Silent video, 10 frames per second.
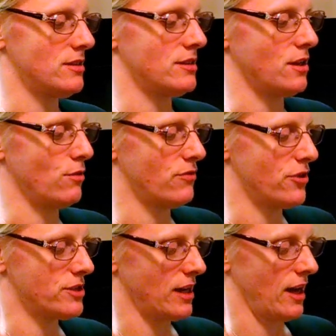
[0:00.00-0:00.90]
So
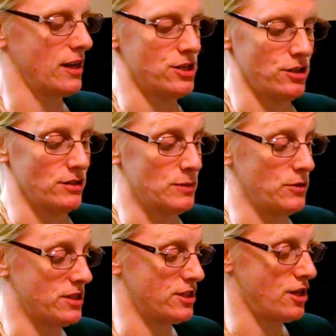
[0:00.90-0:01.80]
first thing I got to do is put
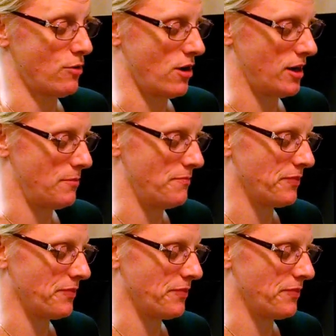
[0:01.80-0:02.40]
snow on them.